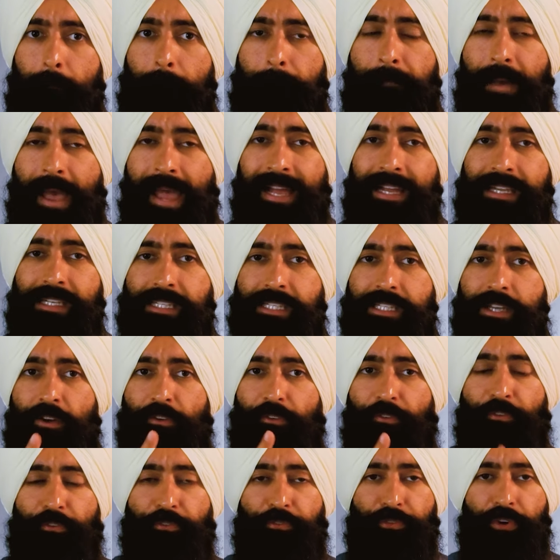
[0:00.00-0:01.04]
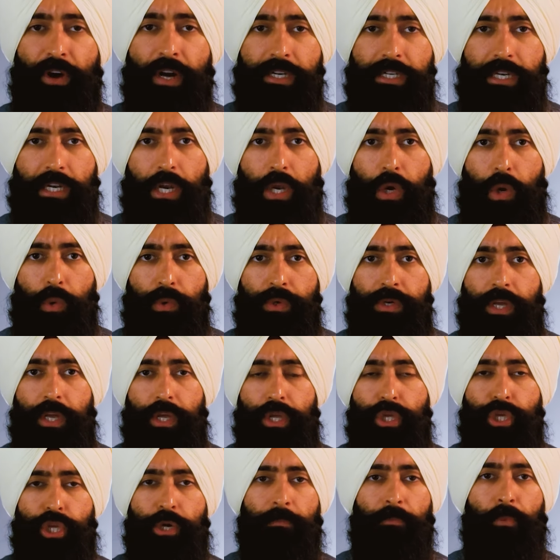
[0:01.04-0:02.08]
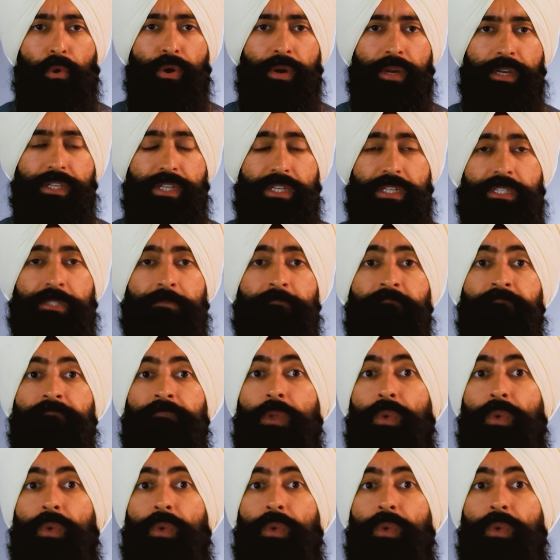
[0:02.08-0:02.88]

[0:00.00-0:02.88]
banks front-load your mortgages.